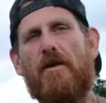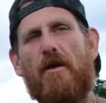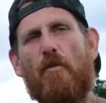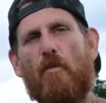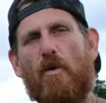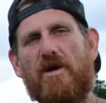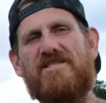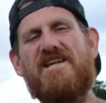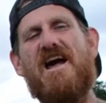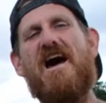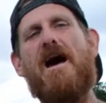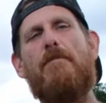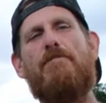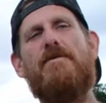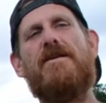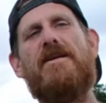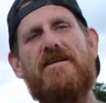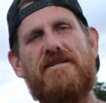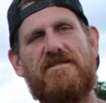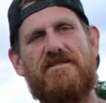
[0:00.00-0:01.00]
what's
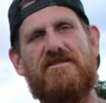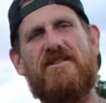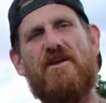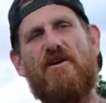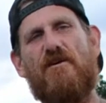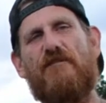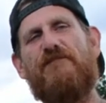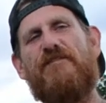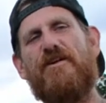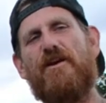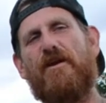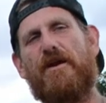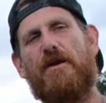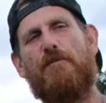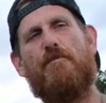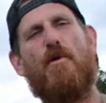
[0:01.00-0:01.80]
happening is they're feeling